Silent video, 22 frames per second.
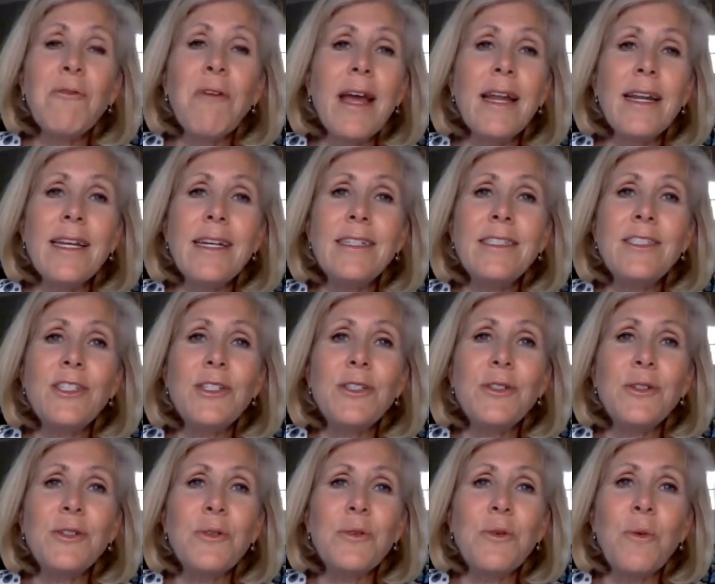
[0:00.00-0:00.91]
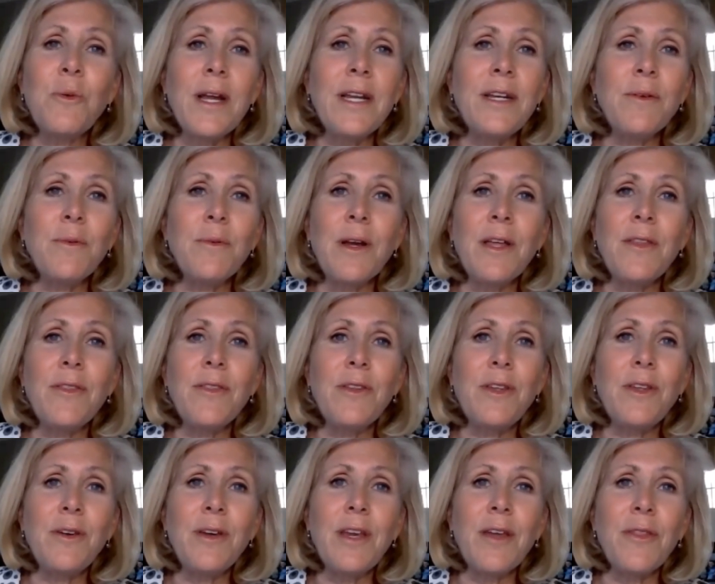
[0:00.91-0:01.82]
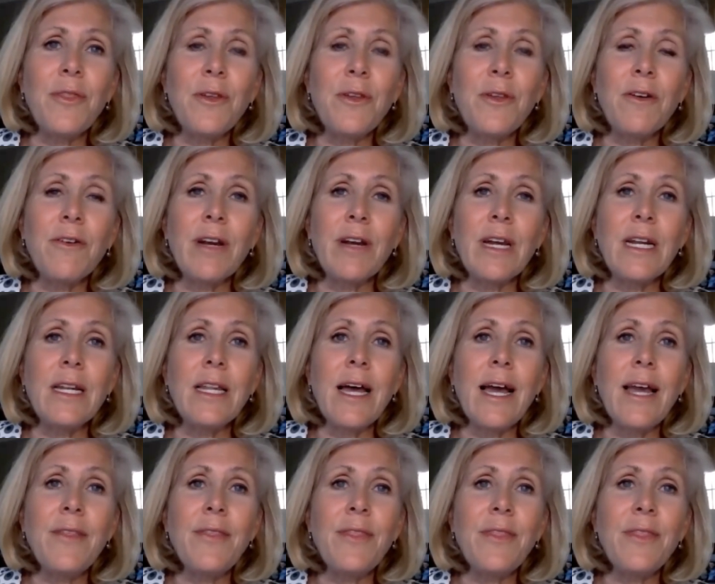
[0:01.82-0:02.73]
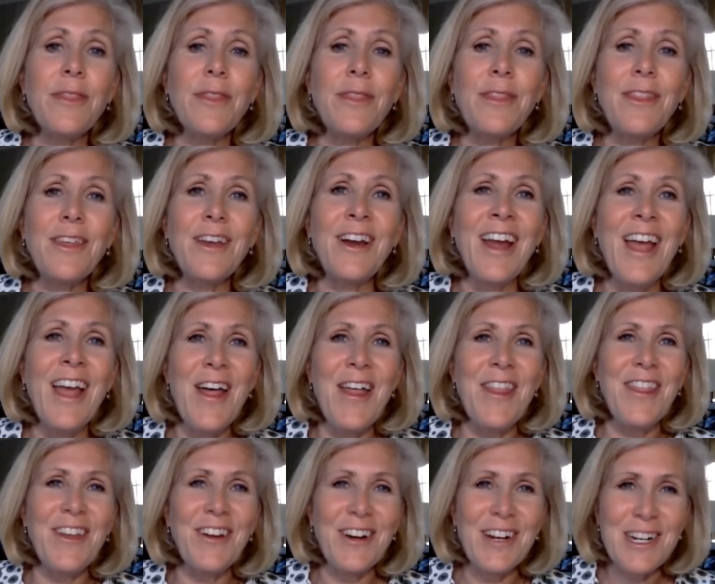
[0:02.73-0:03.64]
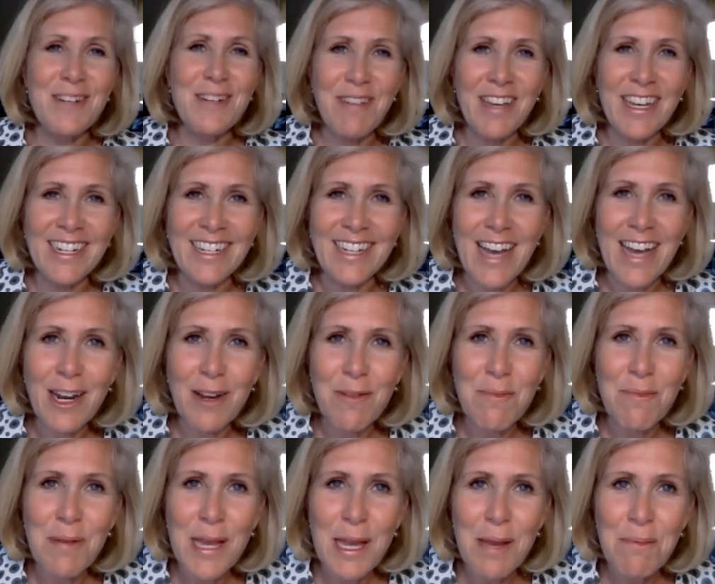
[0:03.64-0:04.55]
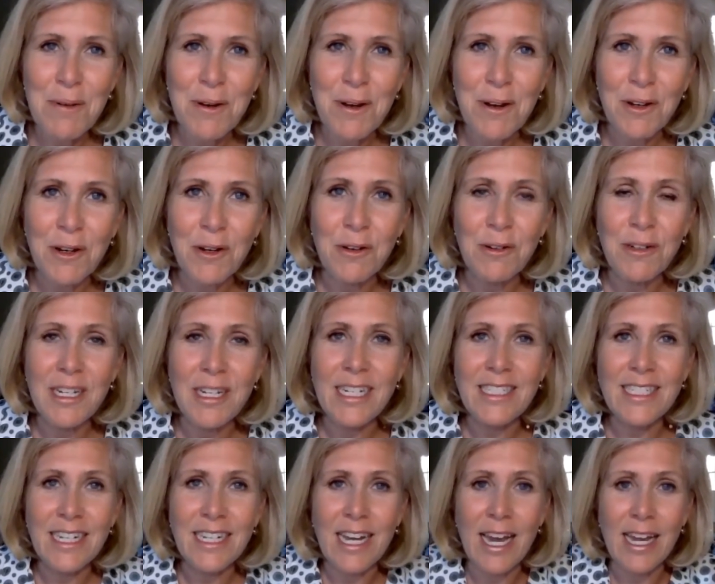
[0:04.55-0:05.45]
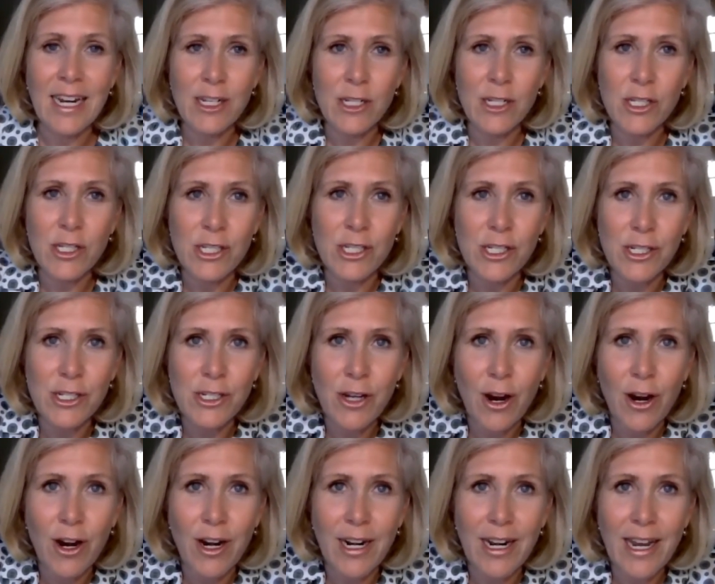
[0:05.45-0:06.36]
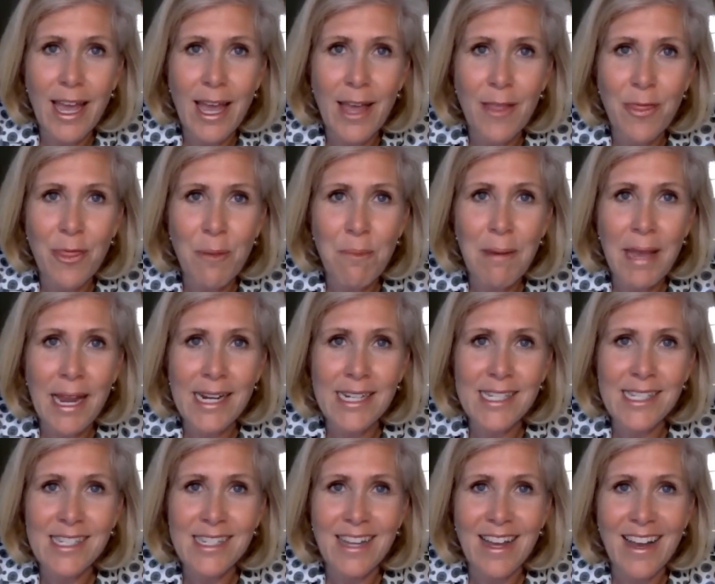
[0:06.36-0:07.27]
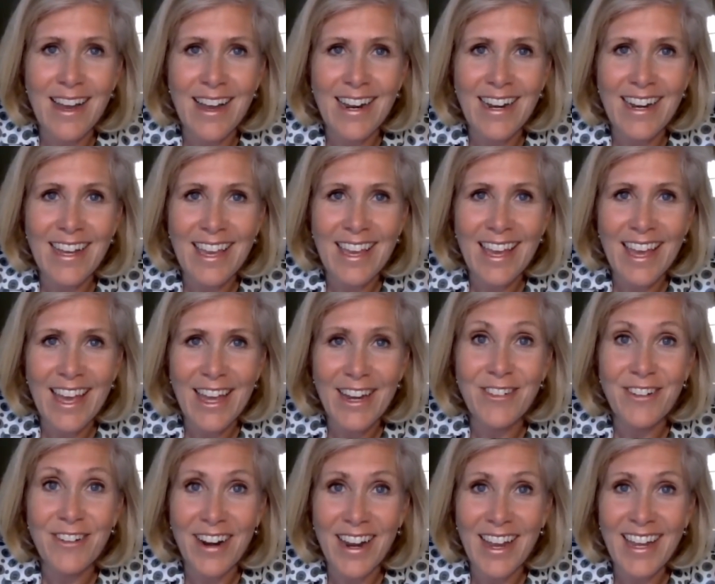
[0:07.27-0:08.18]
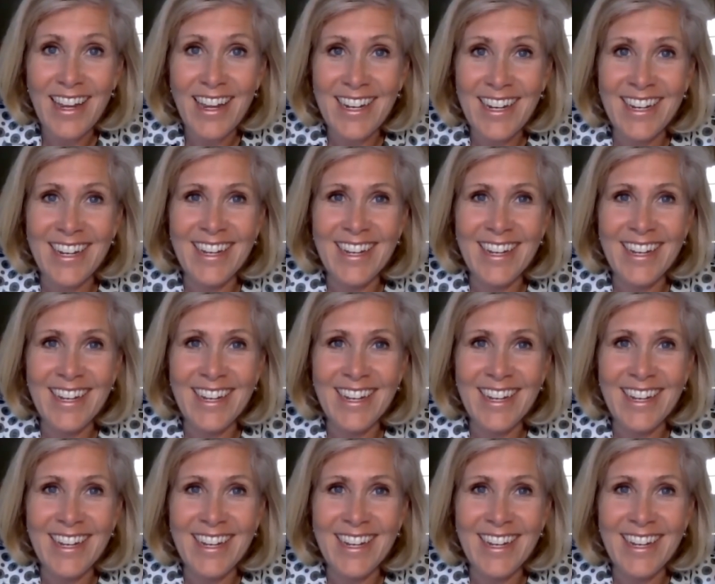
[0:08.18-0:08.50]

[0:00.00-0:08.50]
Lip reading: ready to, when you get the green light? There are going to be a lot of people who need to kind of start at the baseline again, right?